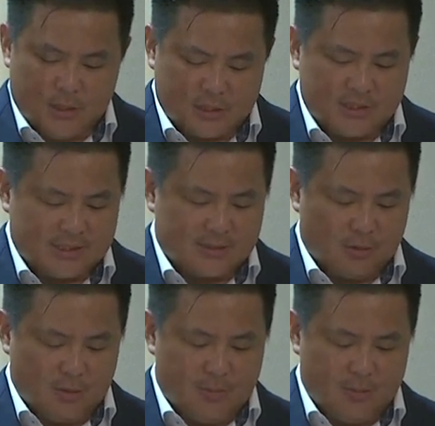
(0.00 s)
Just as
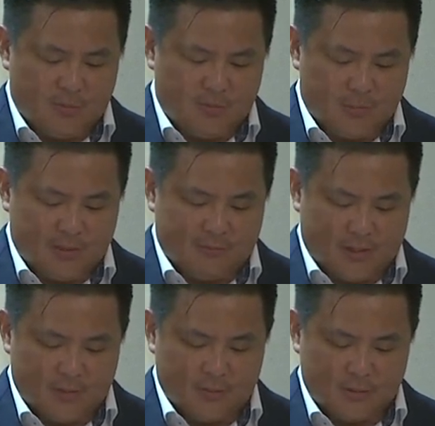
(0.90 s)
the Olympic movement
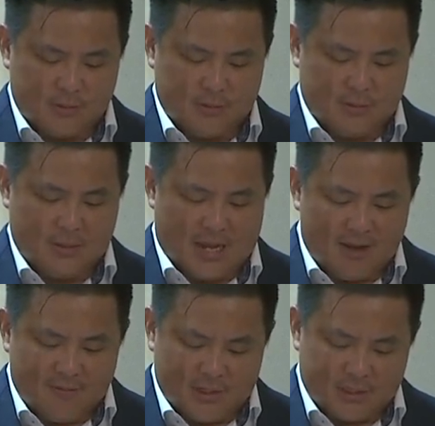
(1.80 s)
values
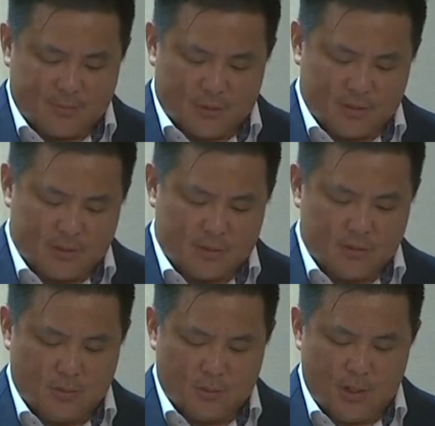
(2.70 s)
elevate sports,